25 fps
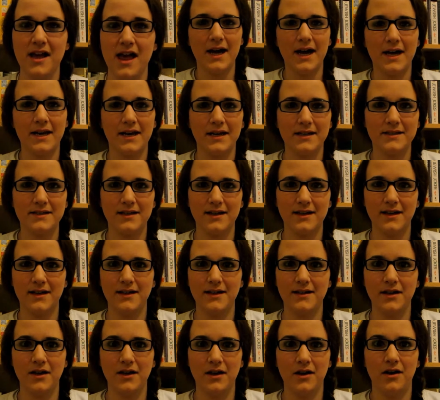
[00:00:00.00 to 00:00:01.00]
and I
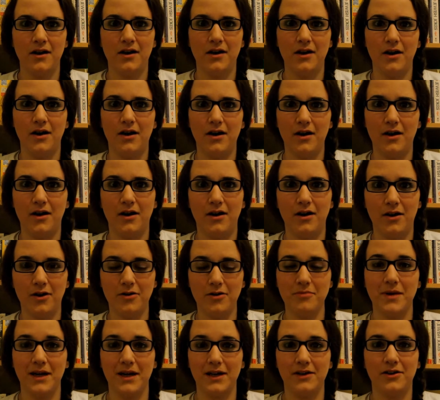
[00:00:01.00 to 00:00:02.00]
said,
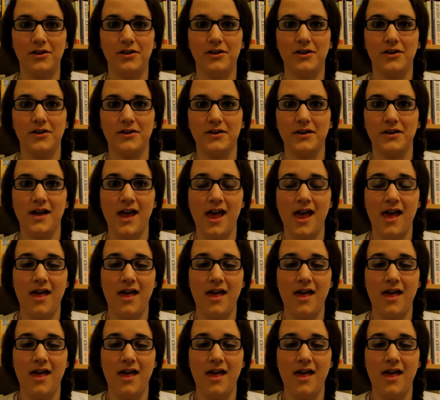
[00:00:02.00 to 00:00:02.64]
Oh my god,